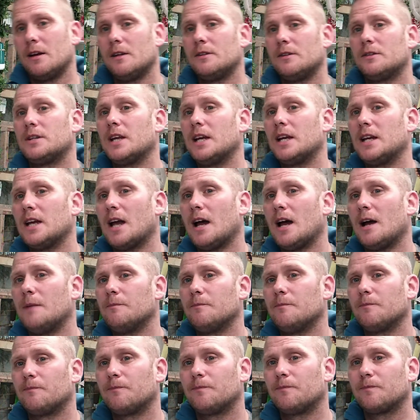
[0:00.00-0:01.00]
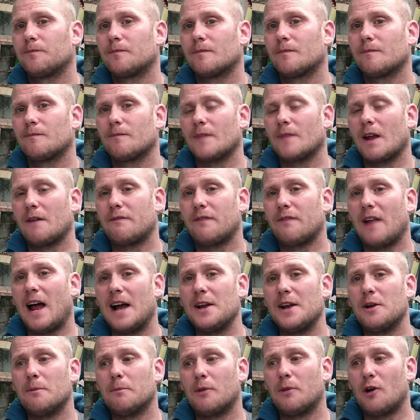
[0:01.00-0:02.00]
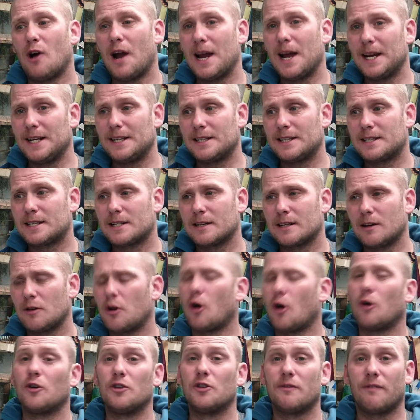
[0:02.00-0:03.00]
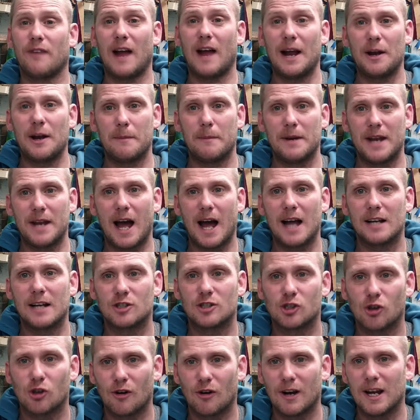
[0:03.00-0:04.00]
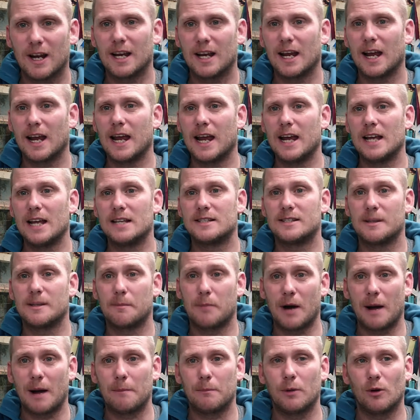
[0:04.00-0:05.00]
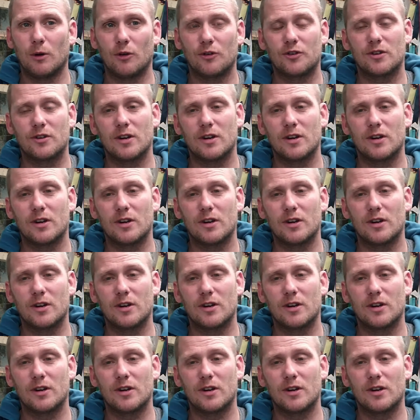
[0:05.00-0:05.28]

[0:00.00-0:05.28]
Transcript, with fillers: The um, flight number eight, no, flight number nine, sorry, is the brambles.